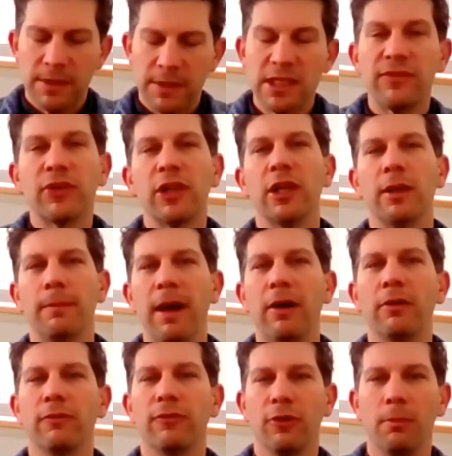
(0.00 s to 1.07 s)
specifically
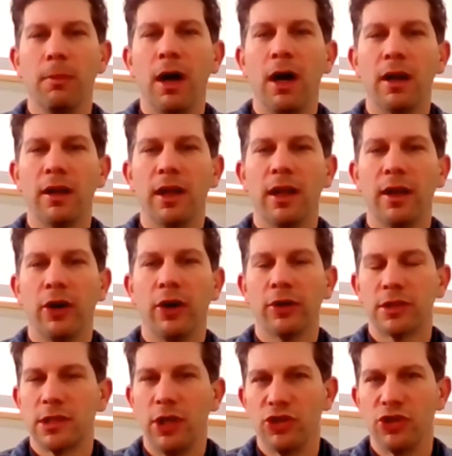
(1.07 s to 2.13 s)
about Vermont and
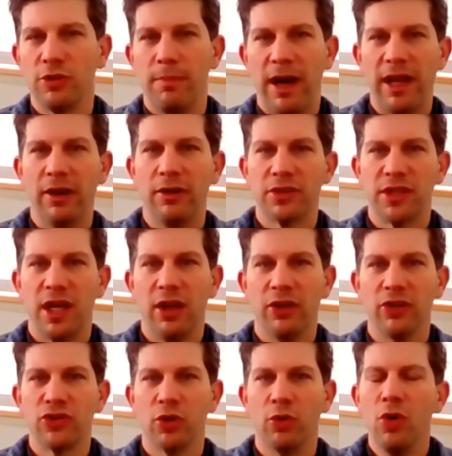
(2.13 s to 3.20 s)
our sludge and
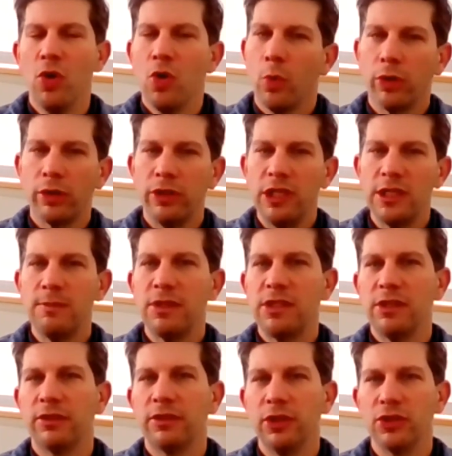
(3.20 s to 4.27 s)
biosolids. So where do these
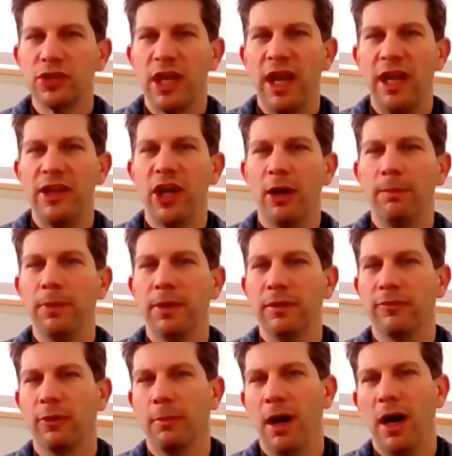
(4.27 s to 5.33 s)
materials end up
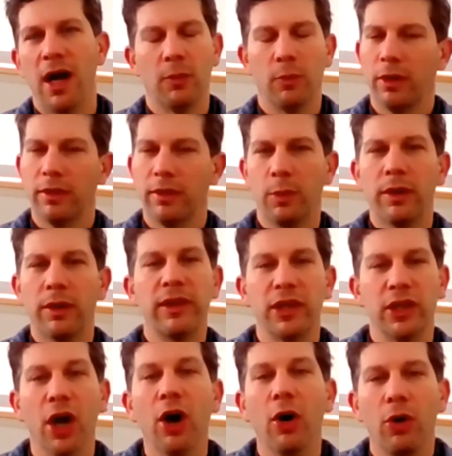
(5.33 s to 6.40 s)
in Vermont? Where do they
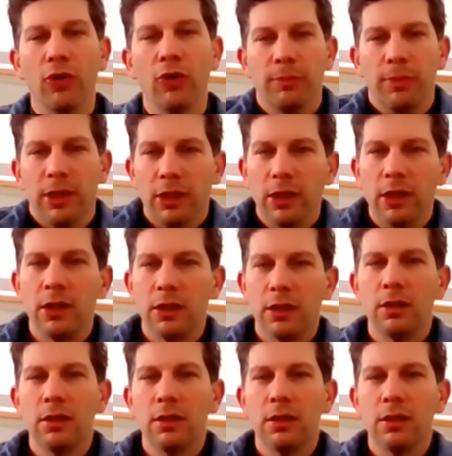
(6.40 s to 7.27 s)
go ultimately?